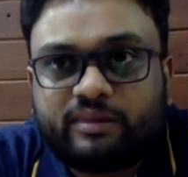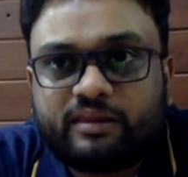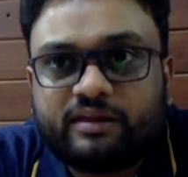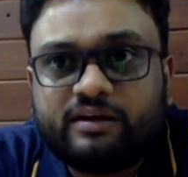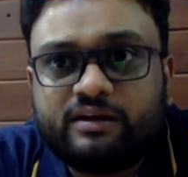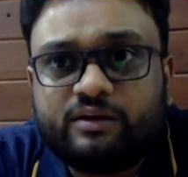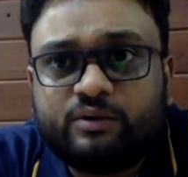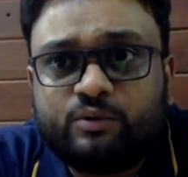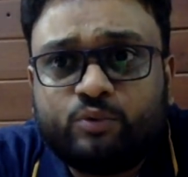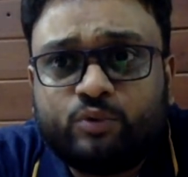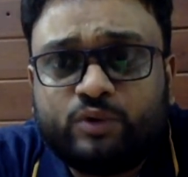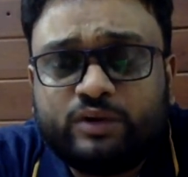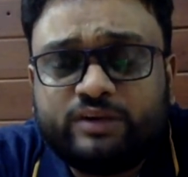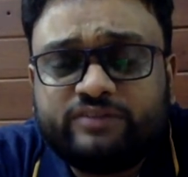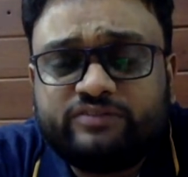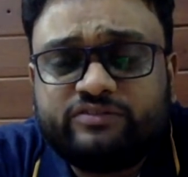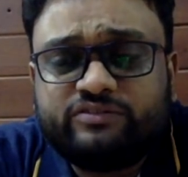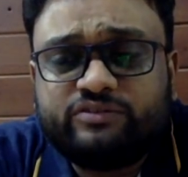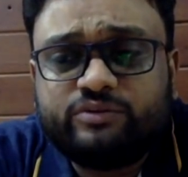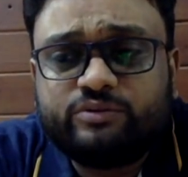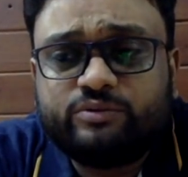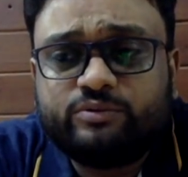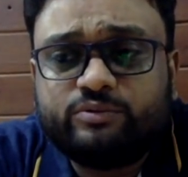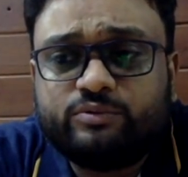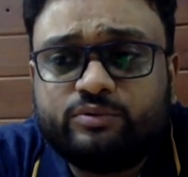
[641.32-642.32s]
once
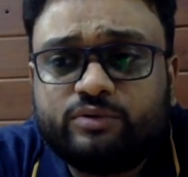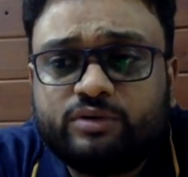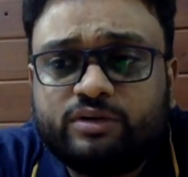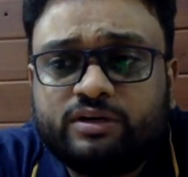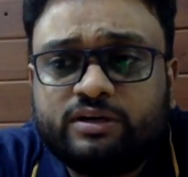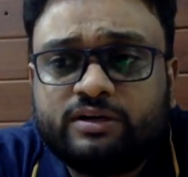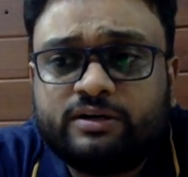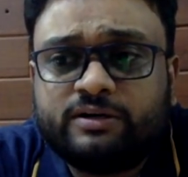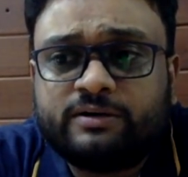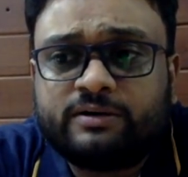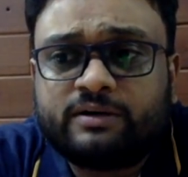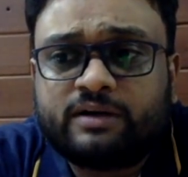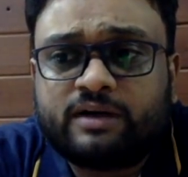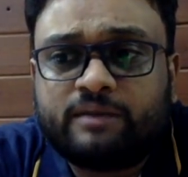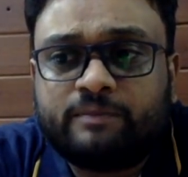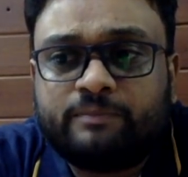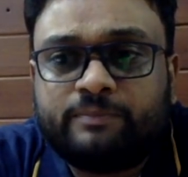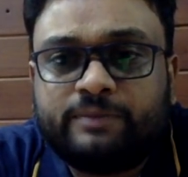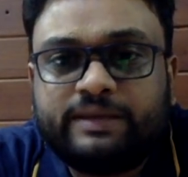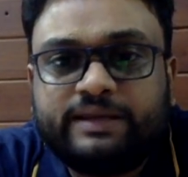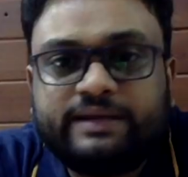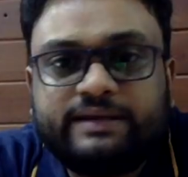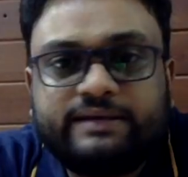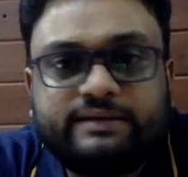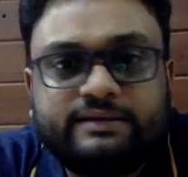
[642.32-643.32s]
you
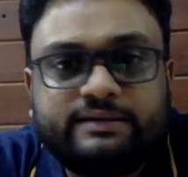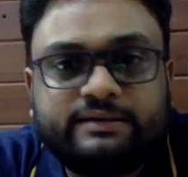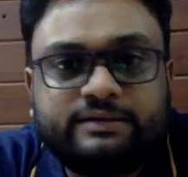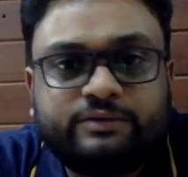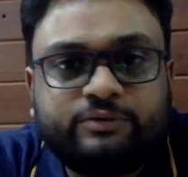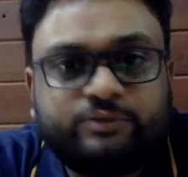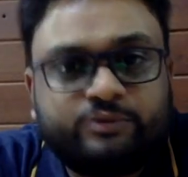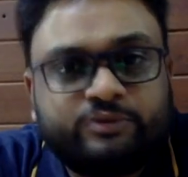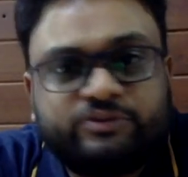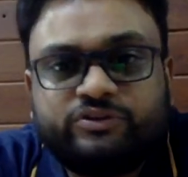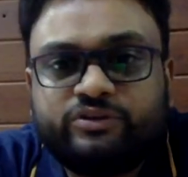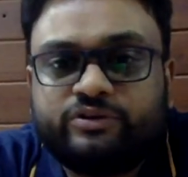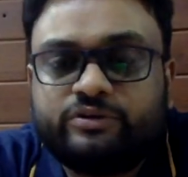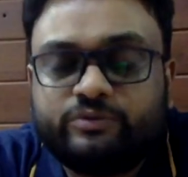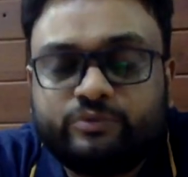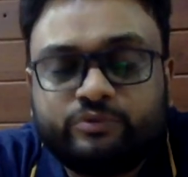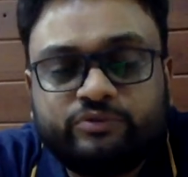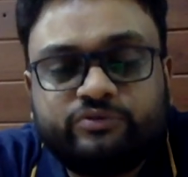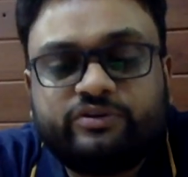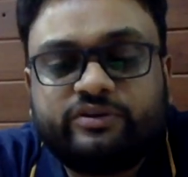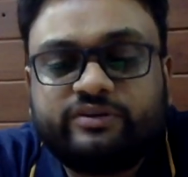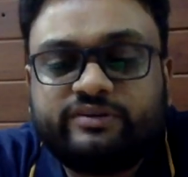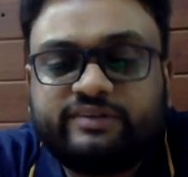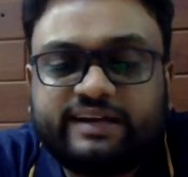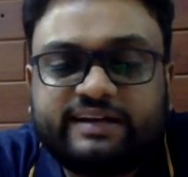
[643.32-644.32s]
once
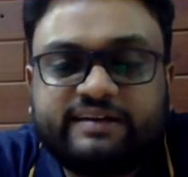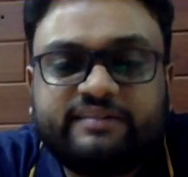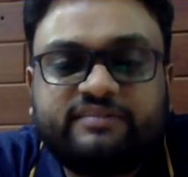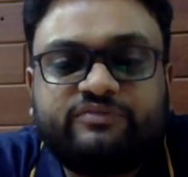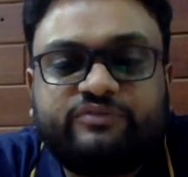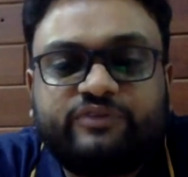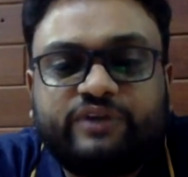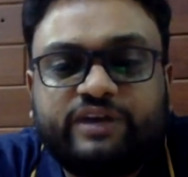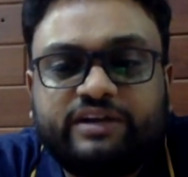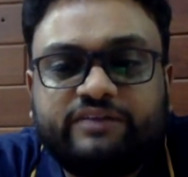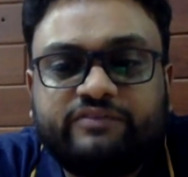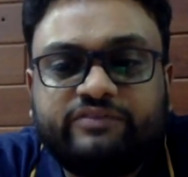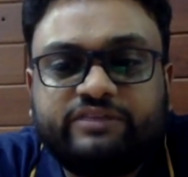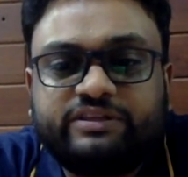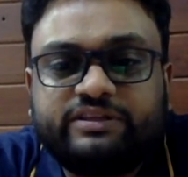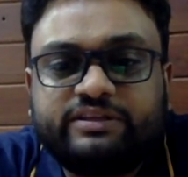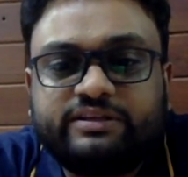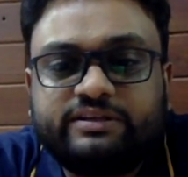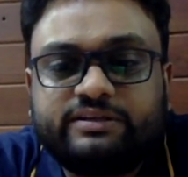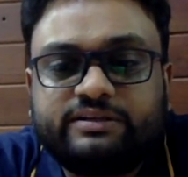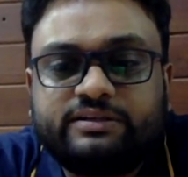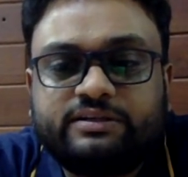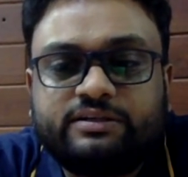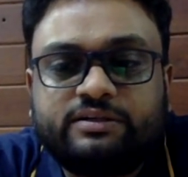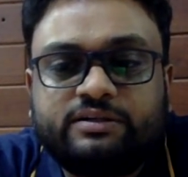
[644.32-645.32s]
you're satisfied with
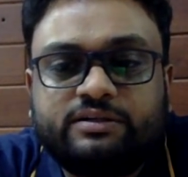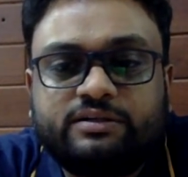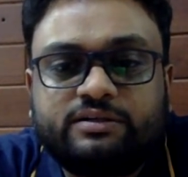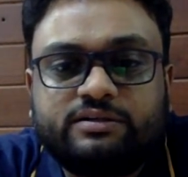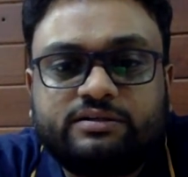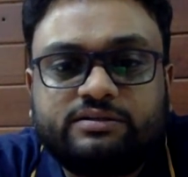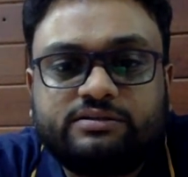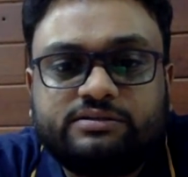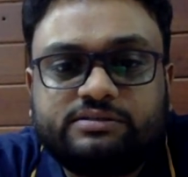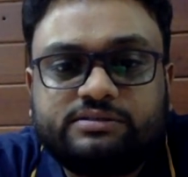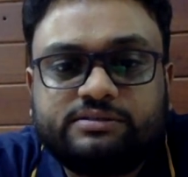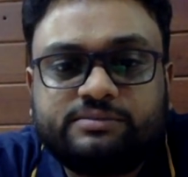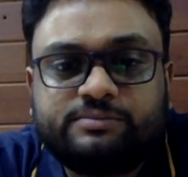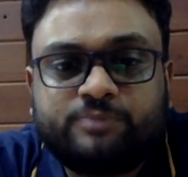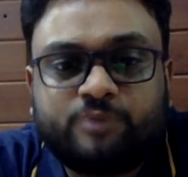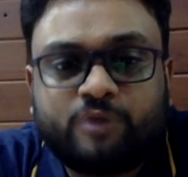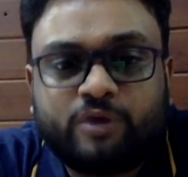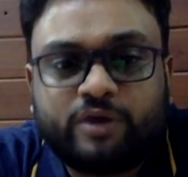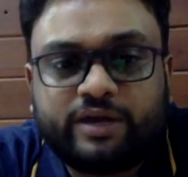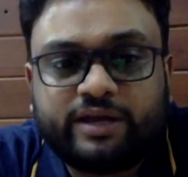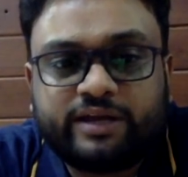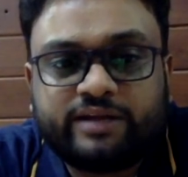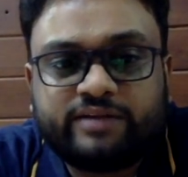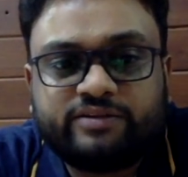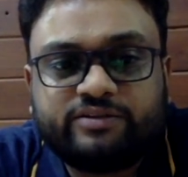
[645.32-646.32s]
the
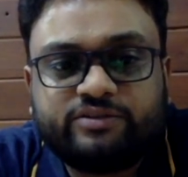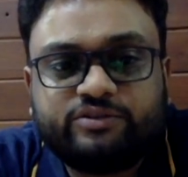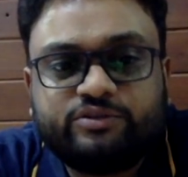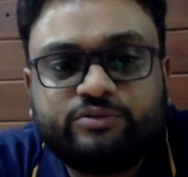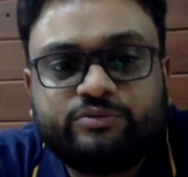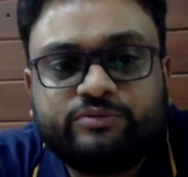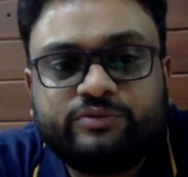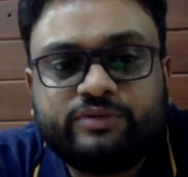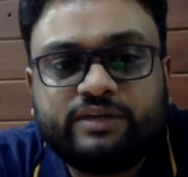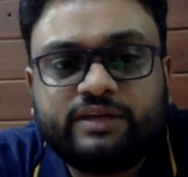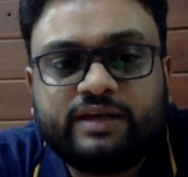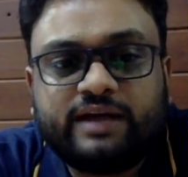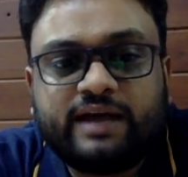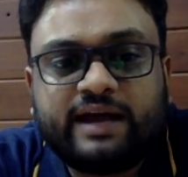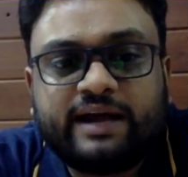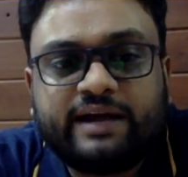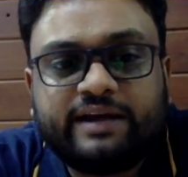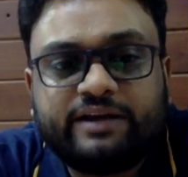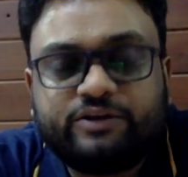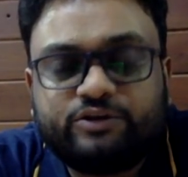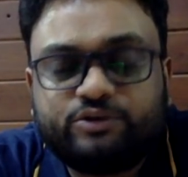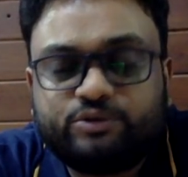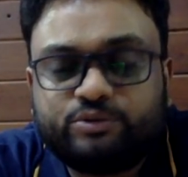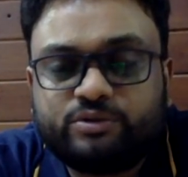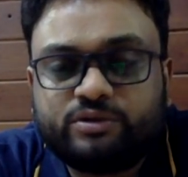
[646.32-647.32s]
product, you will add
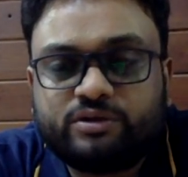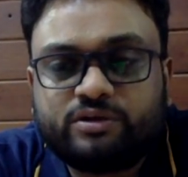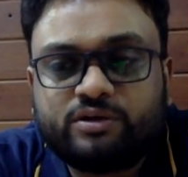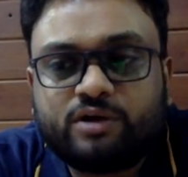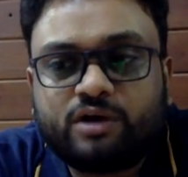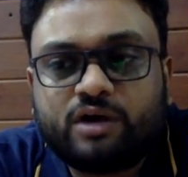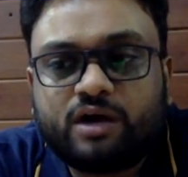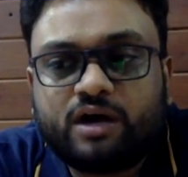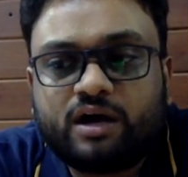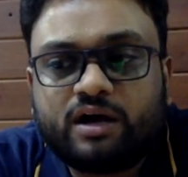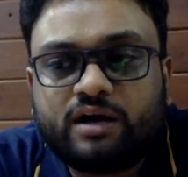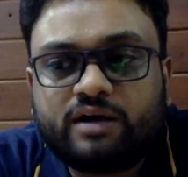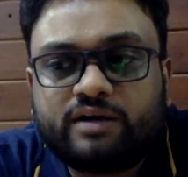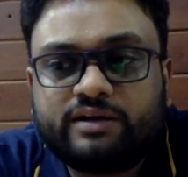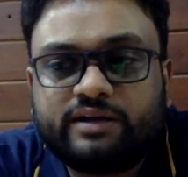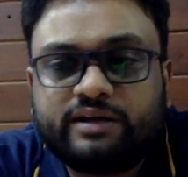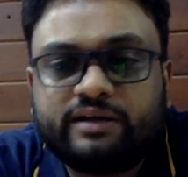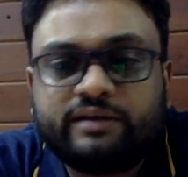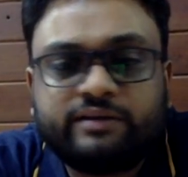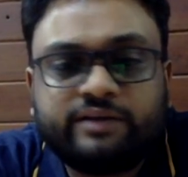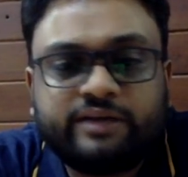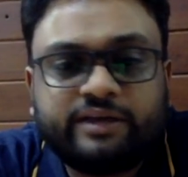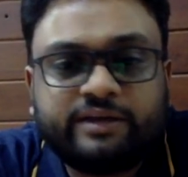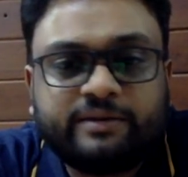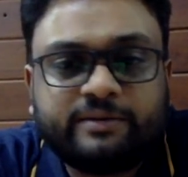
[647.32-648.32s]
it to your cart and
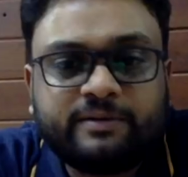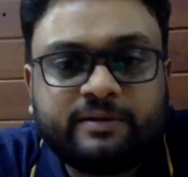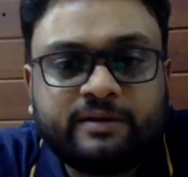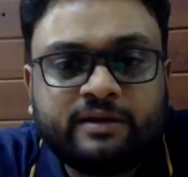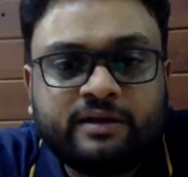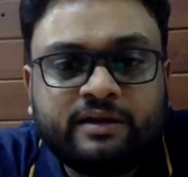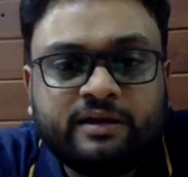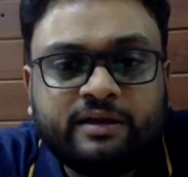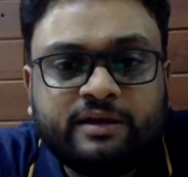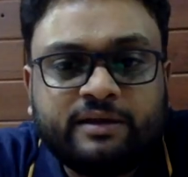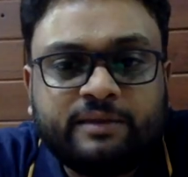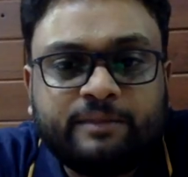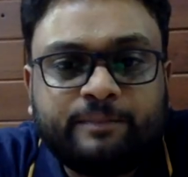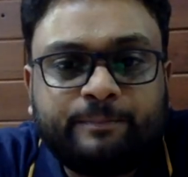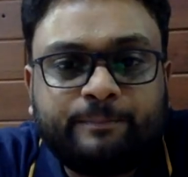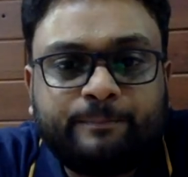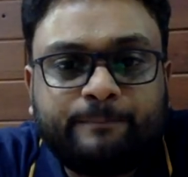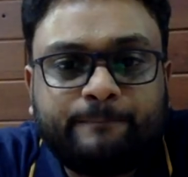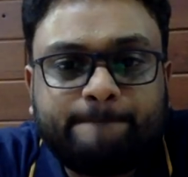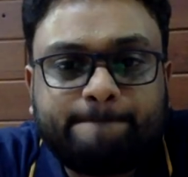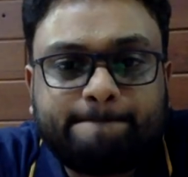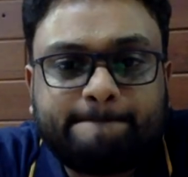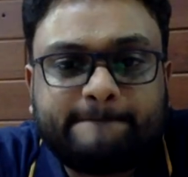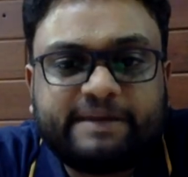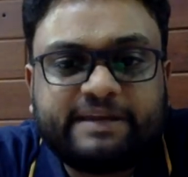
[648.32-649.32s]
then
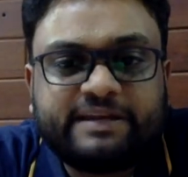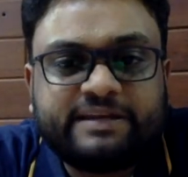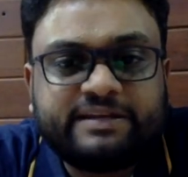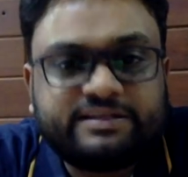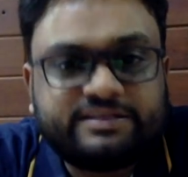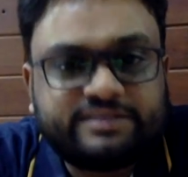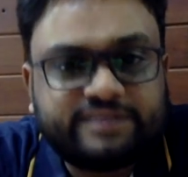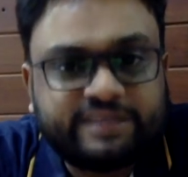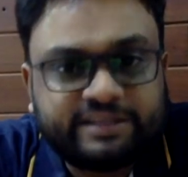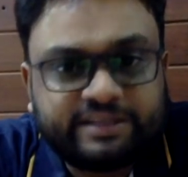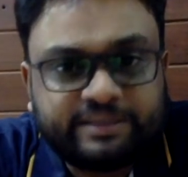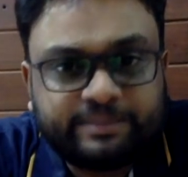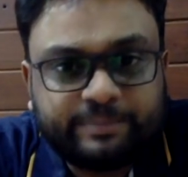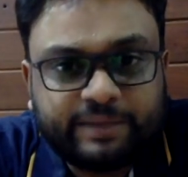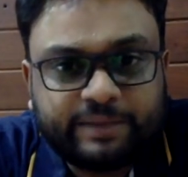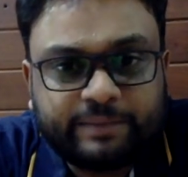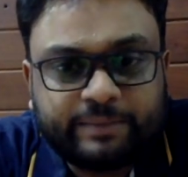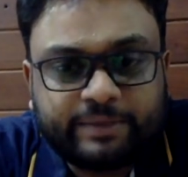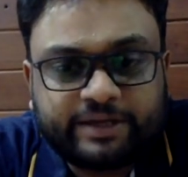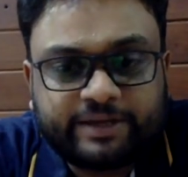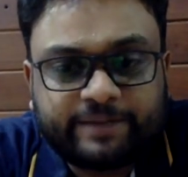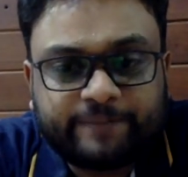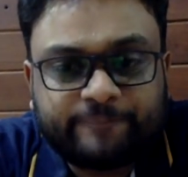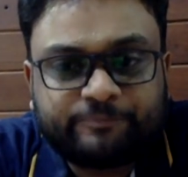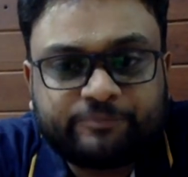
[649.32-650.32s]
initiate the
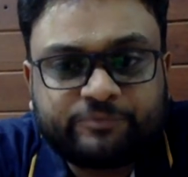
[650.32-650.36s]
payment.